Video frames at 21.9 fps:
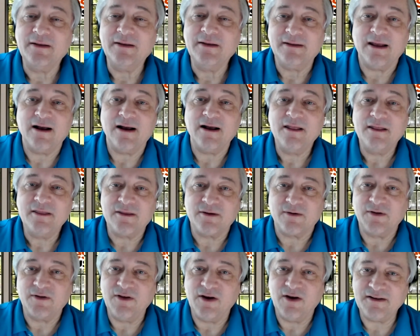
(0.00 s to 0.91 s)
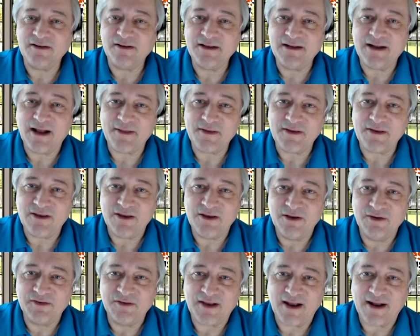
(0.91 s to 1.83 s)
Now, there are 19 other
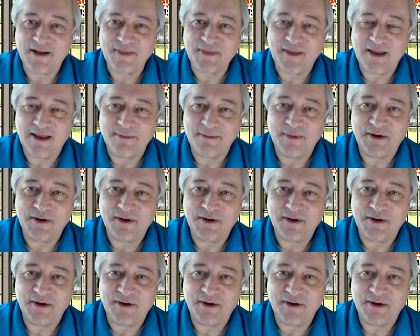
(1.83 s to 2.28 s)
yous out there,